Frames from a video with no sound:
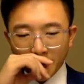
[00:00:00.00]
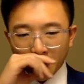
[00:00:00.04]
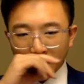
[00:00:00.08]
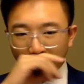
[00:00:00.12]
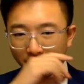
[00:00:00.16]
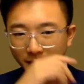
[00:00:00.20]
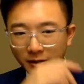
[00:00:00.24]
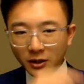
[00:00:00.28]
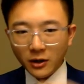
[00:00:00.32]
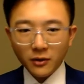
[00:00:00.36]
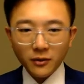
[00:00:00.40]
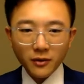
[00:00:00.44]

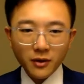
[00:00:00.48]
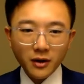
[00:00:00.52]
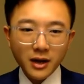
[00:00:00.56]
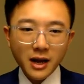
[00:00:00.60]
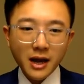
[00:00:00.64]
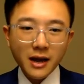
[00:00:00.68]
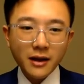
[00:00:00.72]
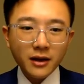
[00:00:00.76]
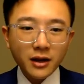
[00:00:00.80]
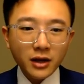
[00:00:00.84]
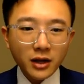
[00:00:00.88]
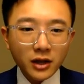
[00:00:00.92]
So
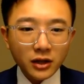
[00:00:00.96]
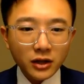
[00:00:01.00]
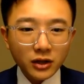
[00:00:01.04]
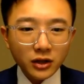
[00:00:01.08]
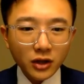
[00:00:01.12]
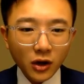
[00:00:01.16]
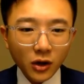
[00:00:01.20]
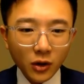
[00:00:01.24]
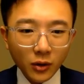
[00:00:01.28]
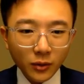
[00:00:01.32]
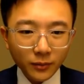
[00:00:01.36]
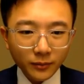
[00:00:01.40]
okay,
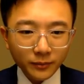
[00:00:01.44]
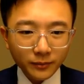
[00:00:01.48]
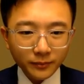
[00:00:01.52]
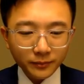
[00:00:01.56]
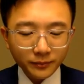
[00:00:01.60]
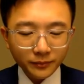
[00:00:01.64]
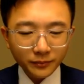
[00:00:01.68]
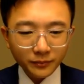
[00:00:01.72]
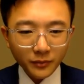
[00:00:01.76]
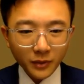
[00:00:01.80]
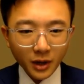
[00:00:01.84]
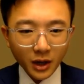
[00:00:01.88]
so
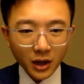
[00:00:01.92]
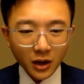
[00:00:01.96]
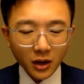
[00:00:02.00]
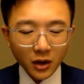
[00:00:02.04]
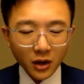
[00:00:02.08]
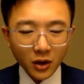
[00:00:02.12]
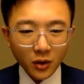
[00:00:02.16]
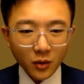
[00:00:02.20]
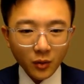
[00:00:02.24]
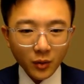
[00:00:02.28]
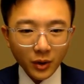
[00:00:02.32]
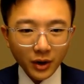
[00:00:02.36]

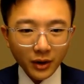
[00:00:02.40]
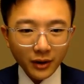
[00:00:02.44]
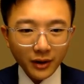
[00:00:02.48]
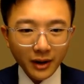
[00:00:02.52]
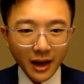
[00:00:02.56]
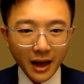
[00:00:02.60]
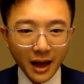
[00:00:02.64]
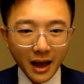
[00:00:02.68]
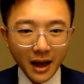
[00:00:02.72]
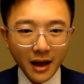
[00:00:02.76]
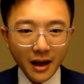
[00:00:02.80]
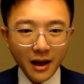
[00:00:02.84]
we're gonna
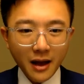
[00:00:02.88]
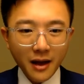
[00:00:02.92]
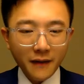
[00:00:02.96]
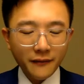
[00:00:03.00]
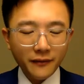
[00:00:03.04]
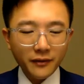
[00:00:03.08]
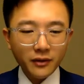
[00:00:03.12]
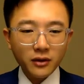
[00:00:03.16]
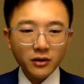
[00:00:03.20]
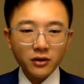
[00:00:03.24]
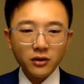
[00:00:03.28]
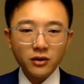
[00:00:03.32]
have
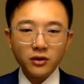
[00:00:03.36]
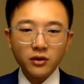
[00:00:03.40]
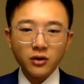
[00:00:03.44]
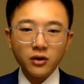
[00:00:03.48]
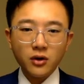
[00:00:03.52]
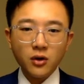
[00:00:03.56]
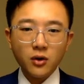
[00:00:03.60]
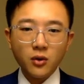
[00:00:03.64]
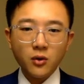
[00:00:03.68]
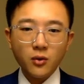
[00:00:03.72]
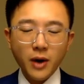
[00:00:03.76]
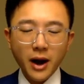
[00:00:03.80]

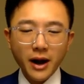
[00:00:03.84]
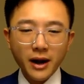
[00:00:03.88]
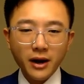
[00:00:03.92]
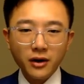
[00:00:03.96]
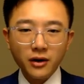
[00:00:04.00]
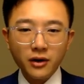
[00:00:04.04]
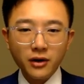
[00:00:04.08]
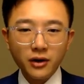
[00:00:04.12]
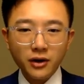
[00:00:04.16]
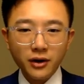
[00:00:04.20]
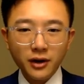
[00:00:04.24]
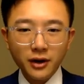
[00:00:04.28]

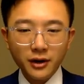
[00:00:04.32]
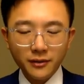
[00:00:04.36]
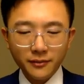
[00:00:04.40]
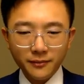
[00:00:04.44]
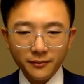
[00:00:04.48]
record